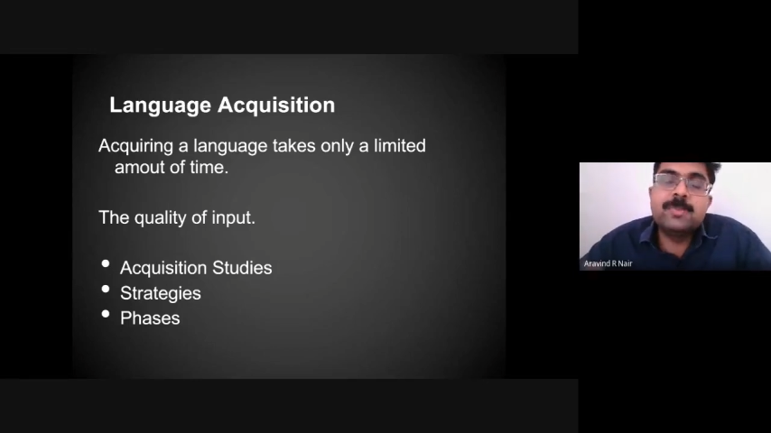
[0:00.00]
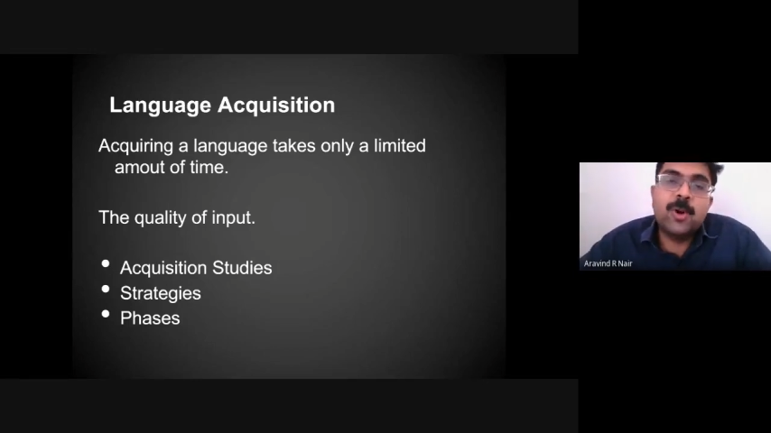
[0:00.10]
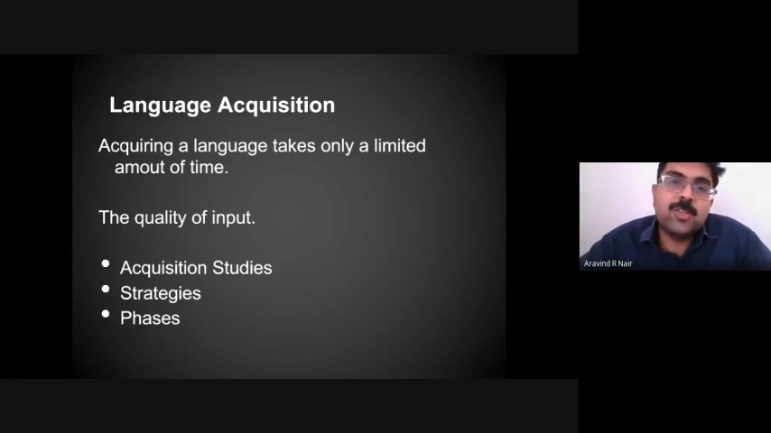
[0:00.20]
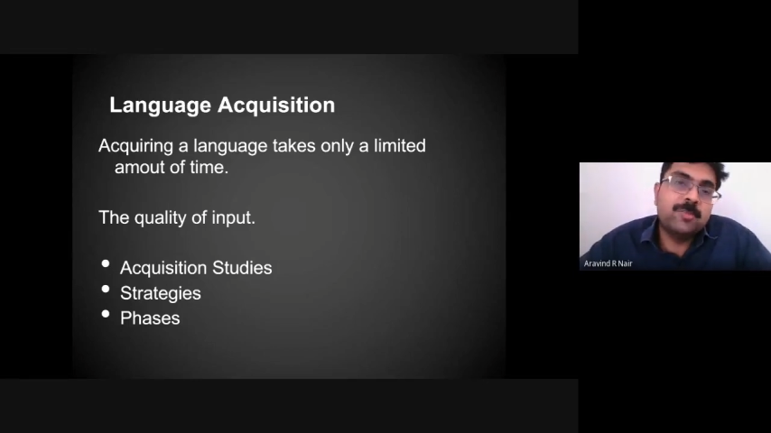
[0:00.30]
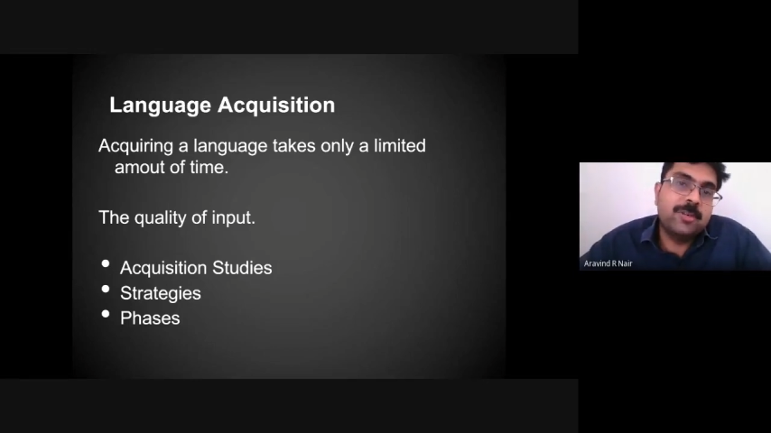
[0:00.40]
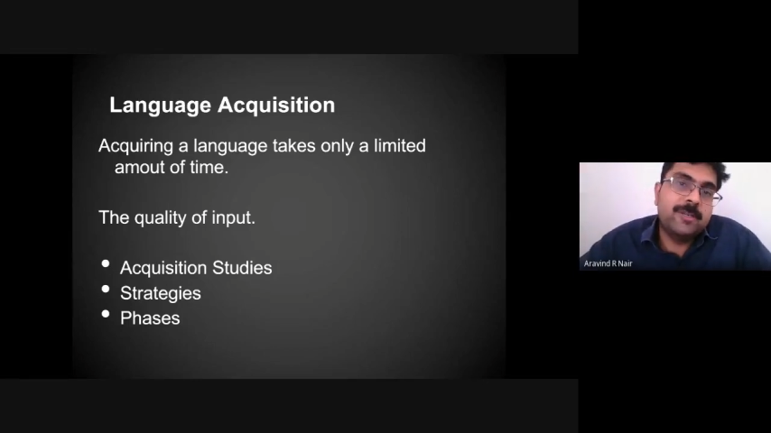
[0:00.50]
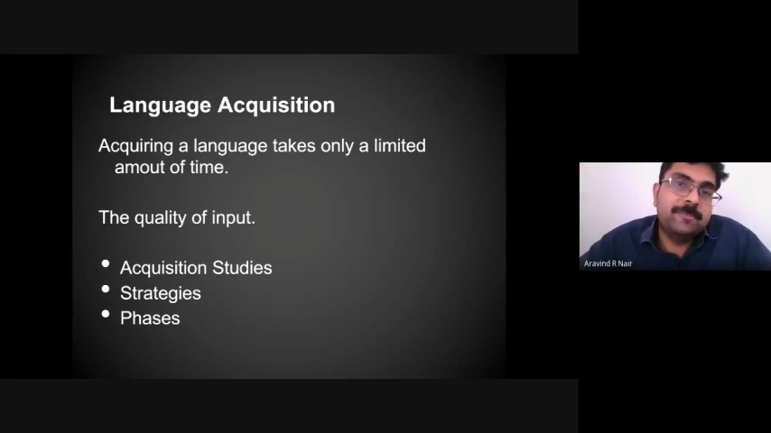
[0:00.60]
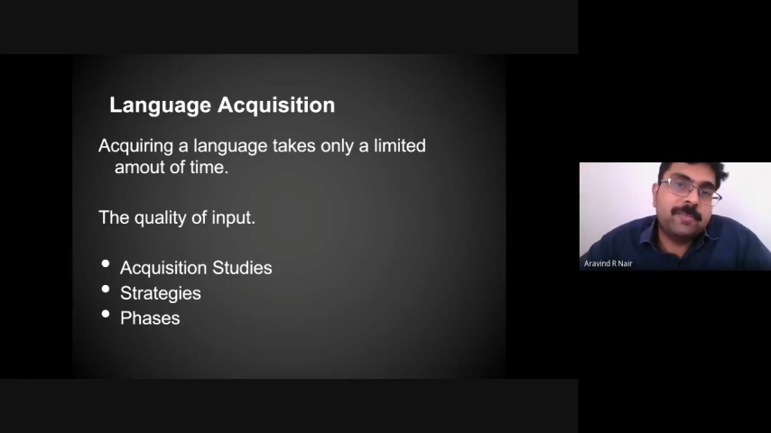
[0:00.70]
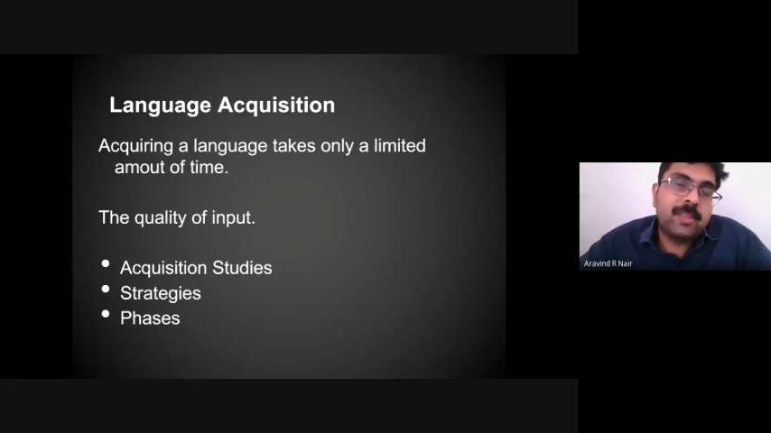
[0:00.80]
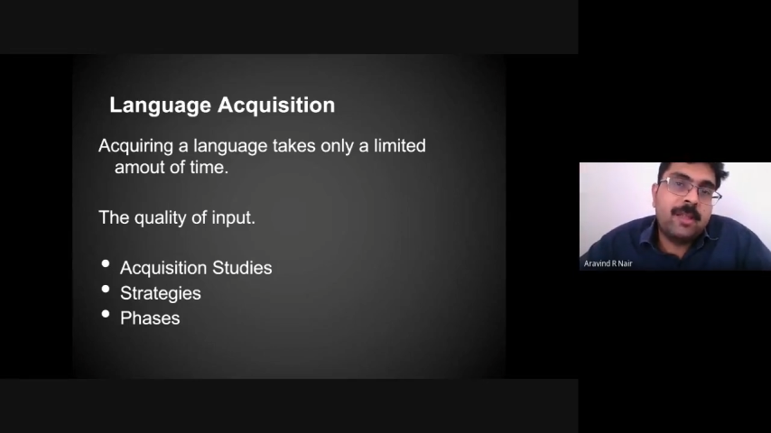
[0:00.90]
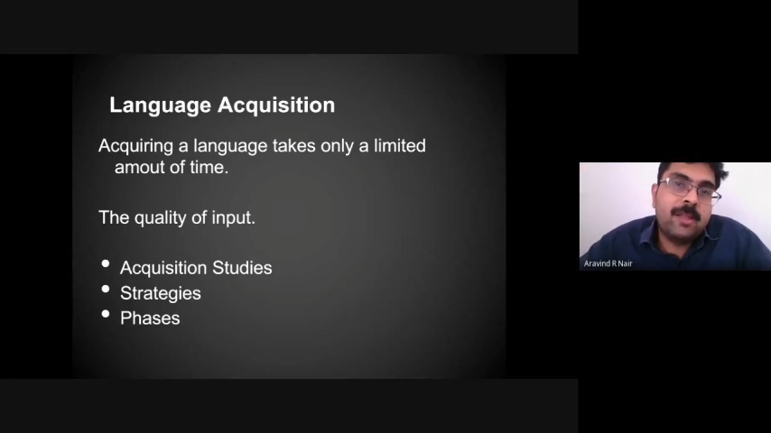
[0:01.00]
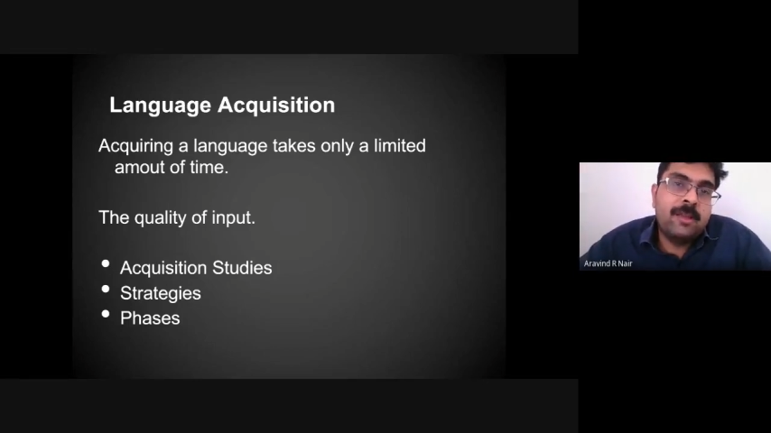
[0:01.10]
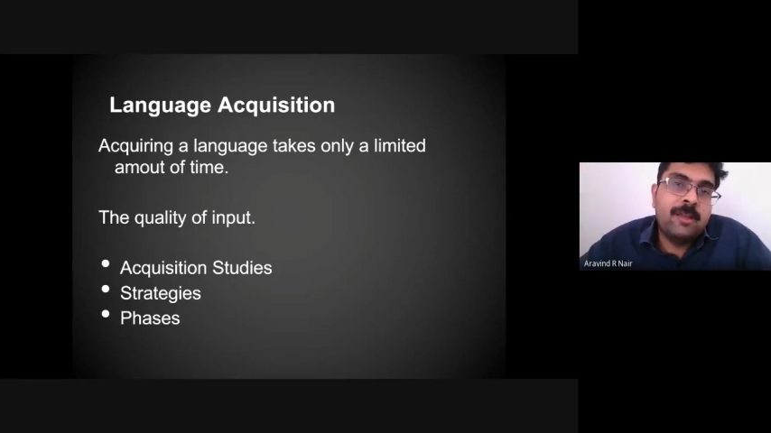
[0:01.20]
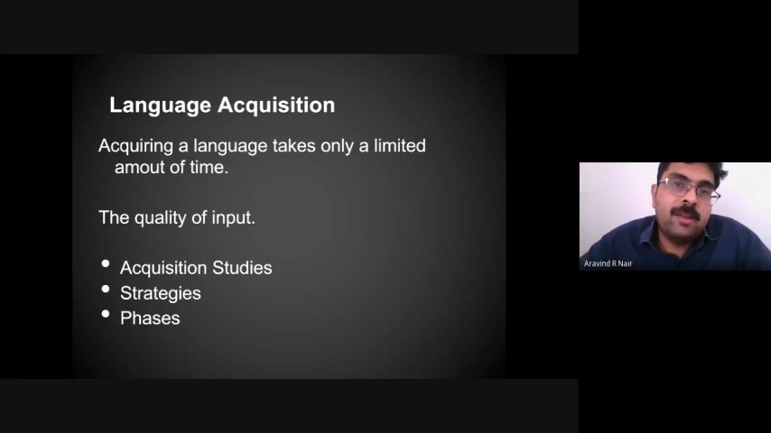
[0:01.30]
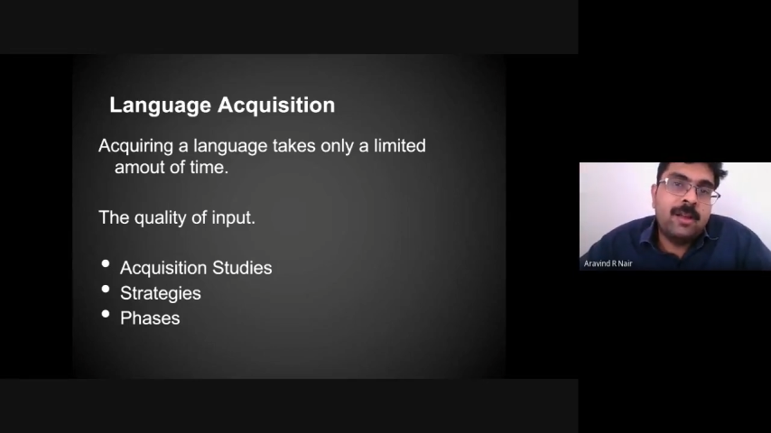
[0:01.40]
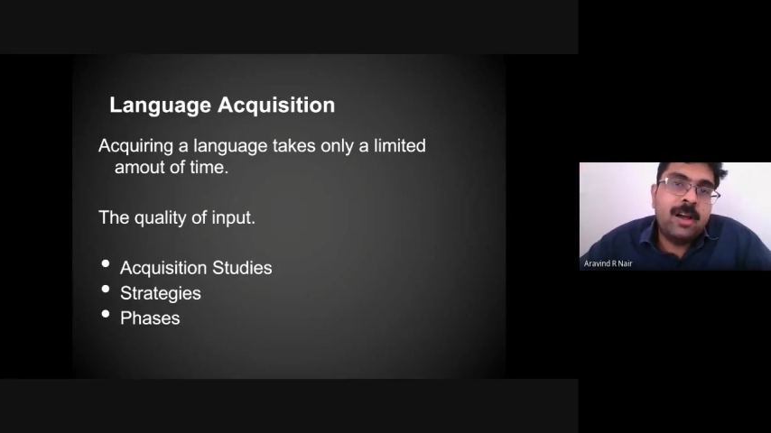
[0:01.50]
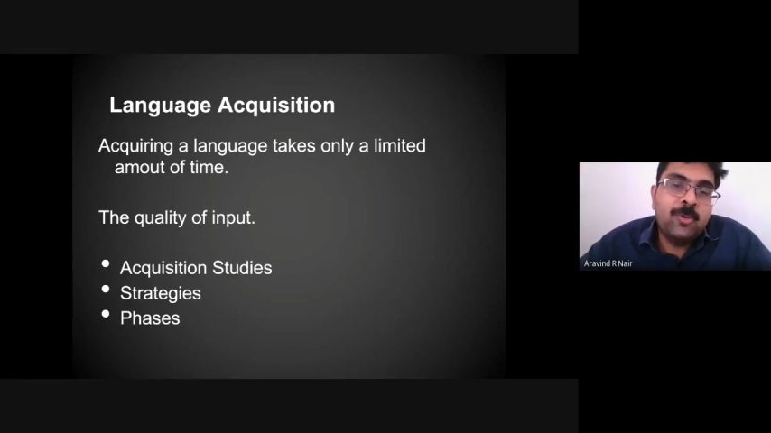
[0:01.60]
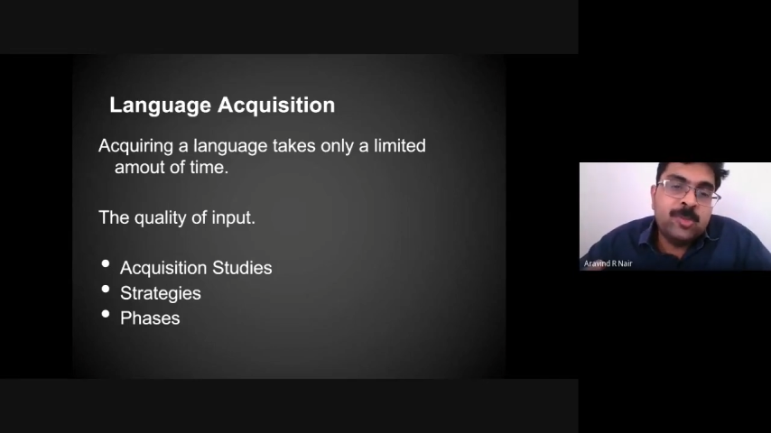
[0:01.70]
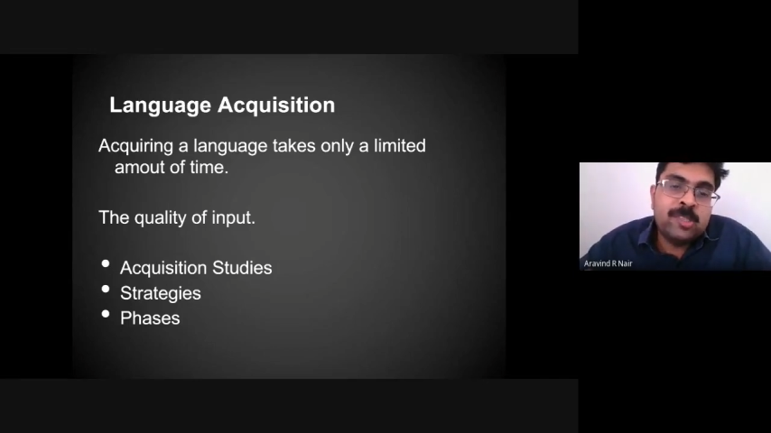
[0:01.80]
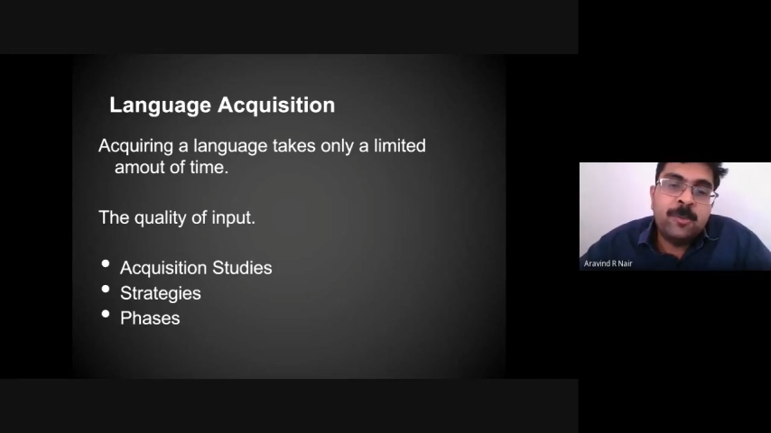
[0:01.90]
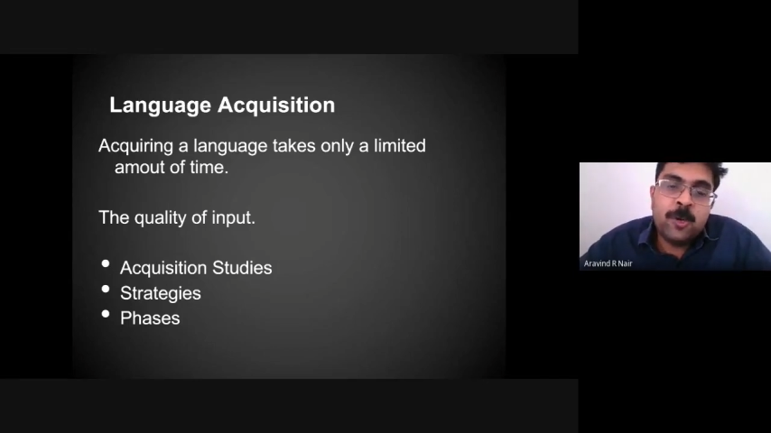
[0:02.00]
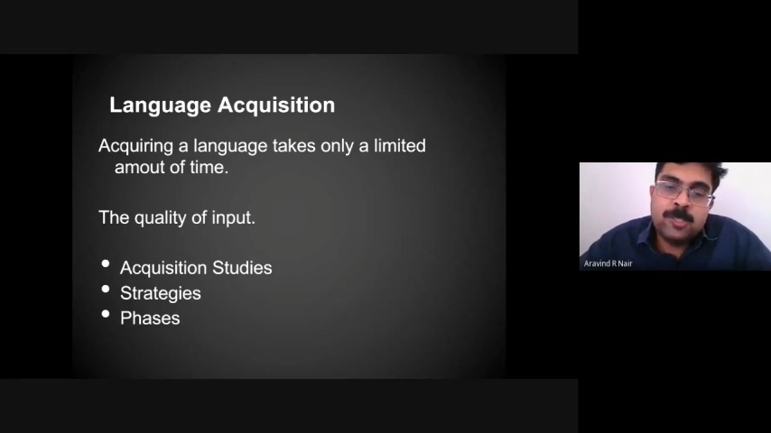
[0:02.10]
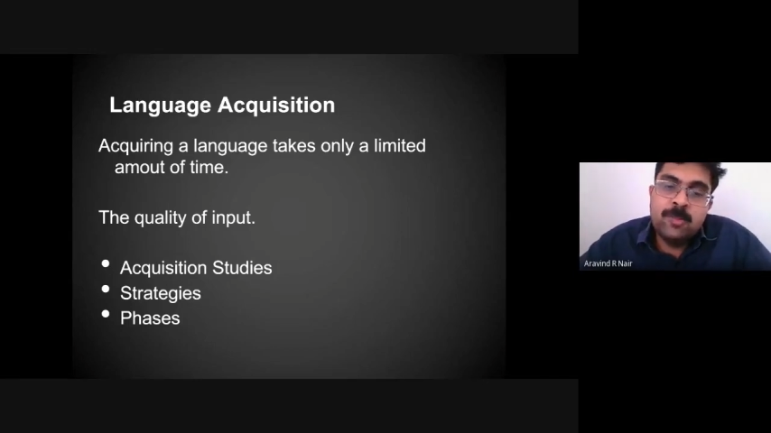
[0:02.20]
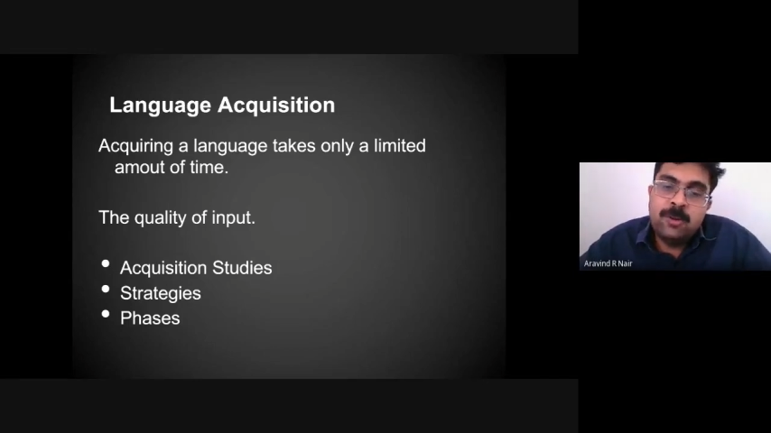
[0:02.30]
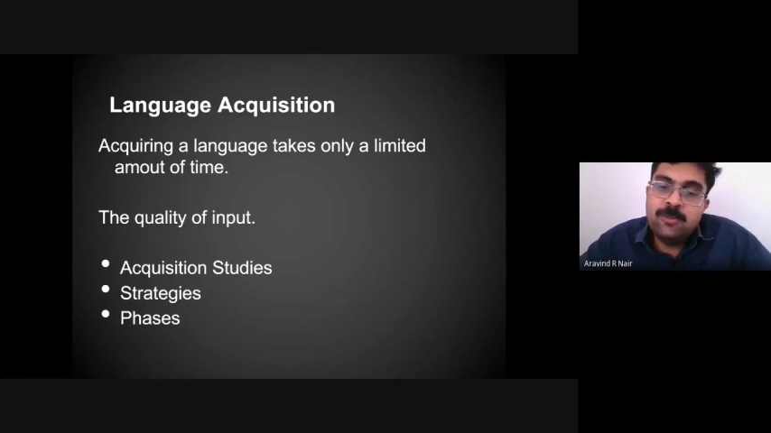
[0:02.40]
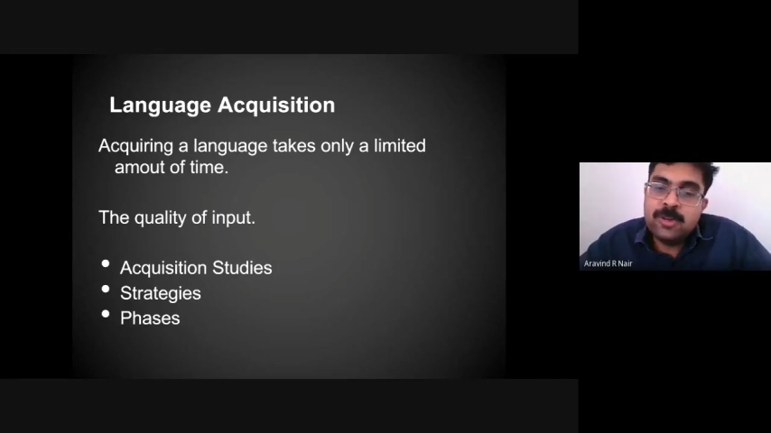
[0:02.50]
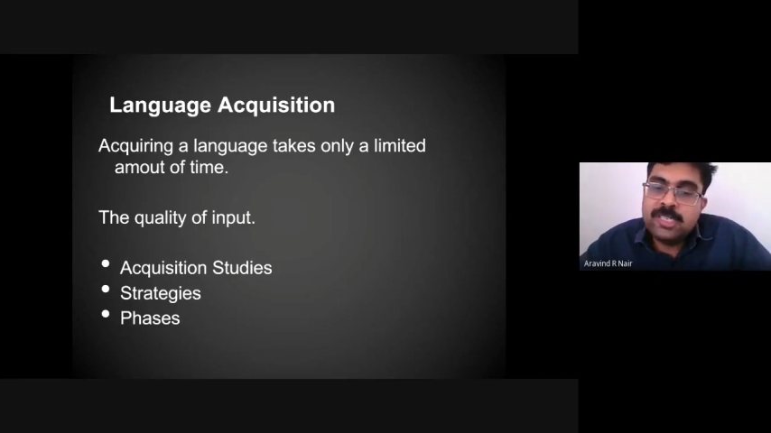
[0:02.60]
possible? How is it possible for a